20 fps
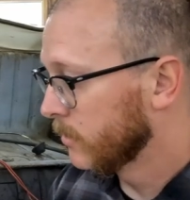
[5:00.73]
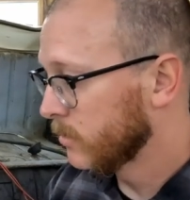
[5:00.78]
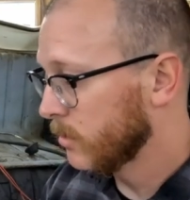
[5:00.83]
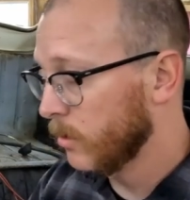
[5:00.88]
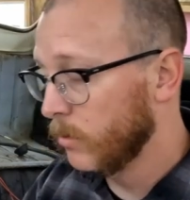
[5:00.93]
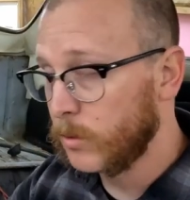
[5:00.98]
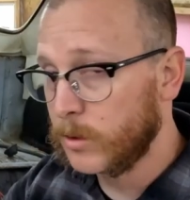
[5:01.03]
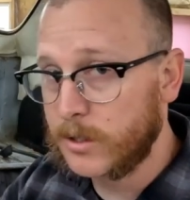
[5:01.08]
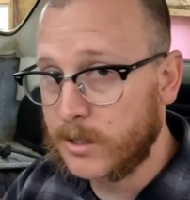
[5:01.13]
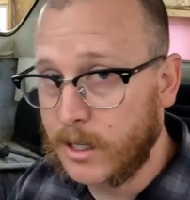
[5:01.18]

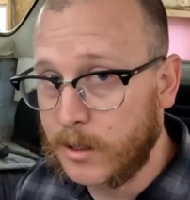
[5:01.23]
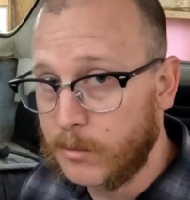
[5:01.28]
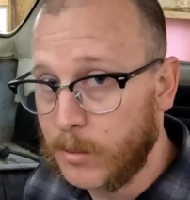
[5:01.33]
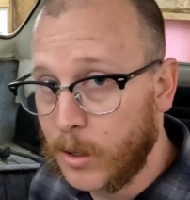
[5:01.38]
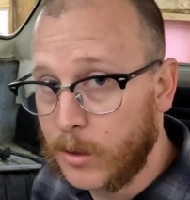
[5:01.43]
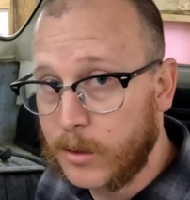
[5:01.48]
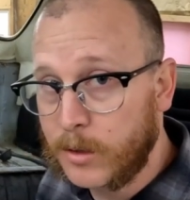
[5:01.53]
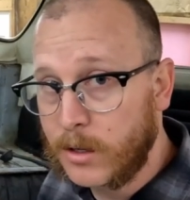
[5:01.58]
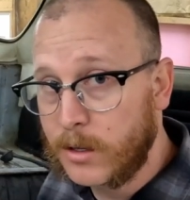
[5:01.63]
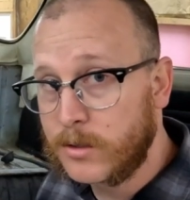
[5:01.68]
So we'll stick
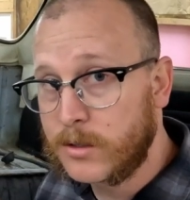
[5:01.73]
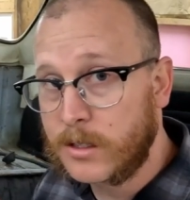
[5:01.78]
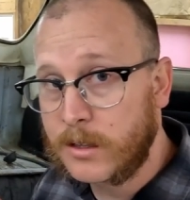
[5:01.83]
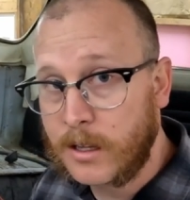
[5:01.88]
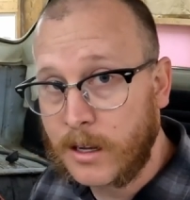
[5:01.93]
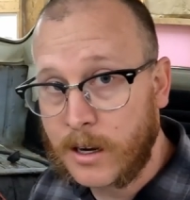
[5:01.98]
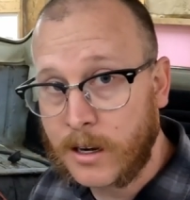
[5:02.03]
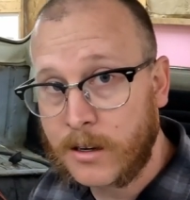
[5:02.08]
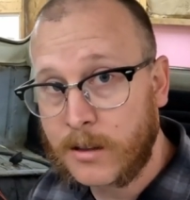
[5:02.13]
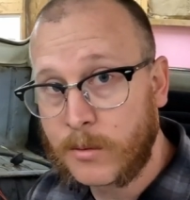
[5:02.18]
both of those in
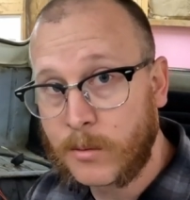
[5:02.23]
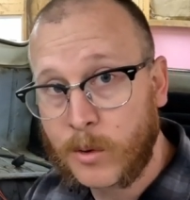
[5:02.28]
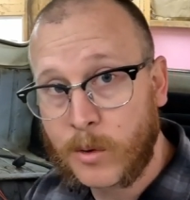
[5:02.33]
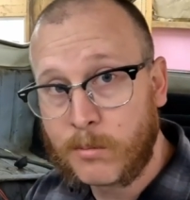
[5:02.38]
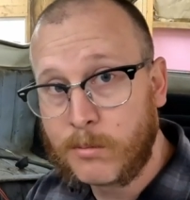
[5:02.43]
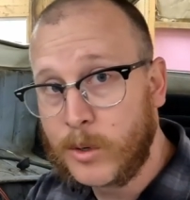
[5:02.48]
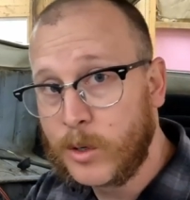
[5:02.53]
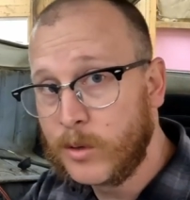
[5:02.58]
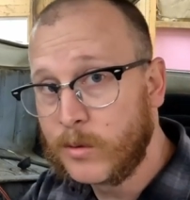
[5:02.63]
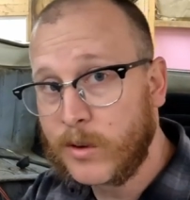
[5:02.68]
there and then
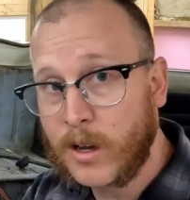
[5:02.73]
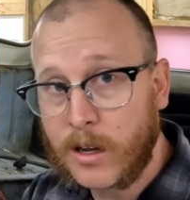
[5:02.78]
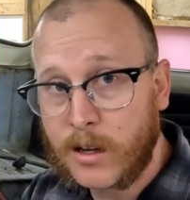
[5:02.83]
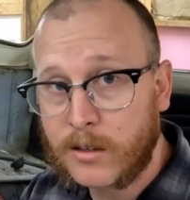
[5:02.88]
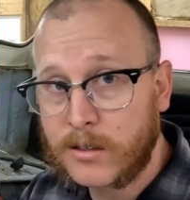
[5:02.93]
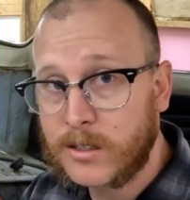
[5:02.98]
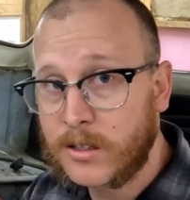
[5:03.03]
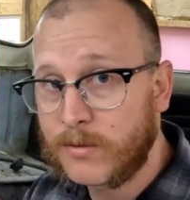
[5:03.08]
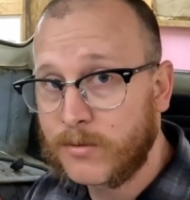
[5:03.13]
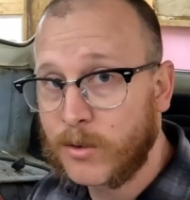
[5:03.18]
we'll move
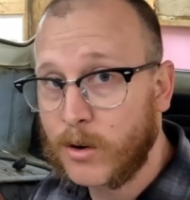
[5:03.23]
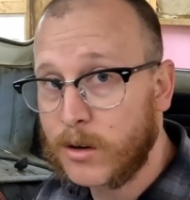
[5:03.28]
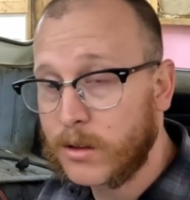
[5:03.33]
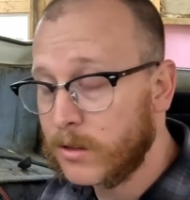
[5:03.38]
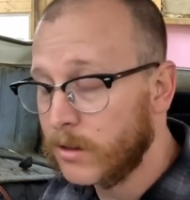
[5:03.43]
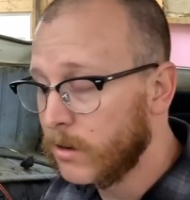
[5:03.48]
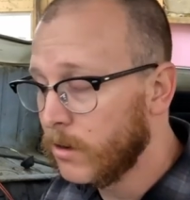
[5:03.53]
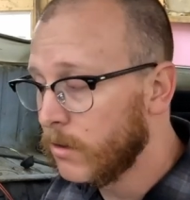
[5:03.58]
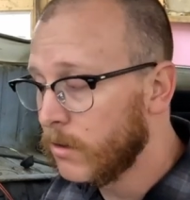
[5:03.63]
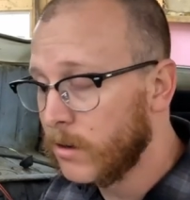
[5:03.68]
on to the front of
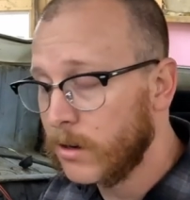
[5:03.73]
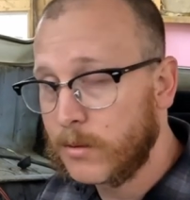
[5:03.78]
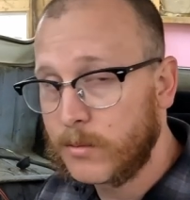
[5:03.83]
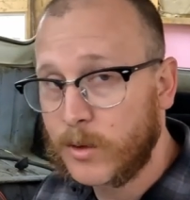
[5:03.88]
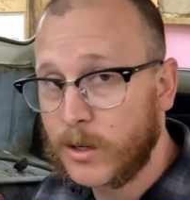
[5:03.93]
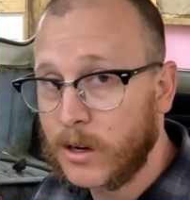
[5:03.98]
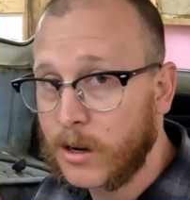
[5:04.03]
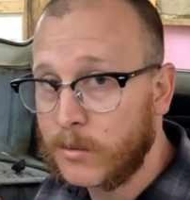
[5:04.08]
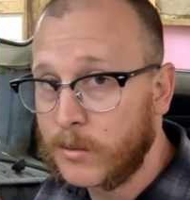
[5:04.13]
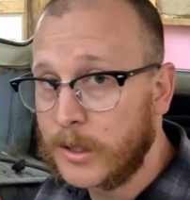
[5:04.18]
the car and
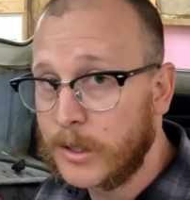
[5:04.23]
we're